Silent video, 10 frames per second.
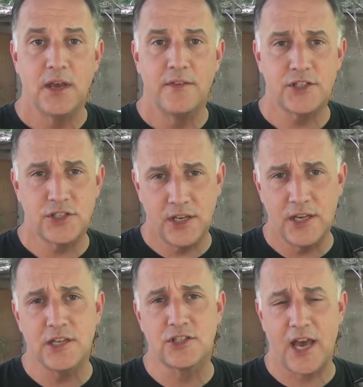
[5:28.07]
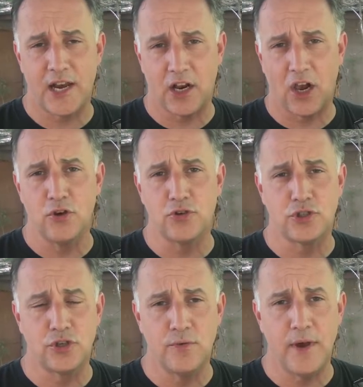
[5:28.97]
This is kind of close
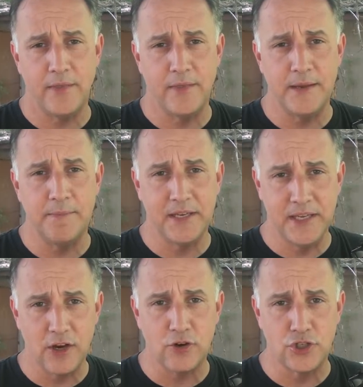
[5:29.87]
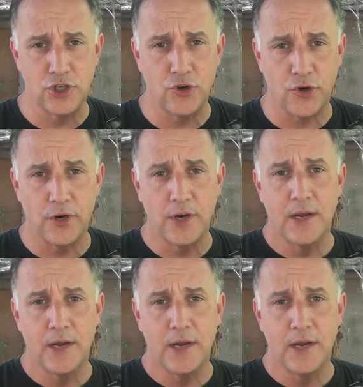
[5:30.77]
to the beginner shooter,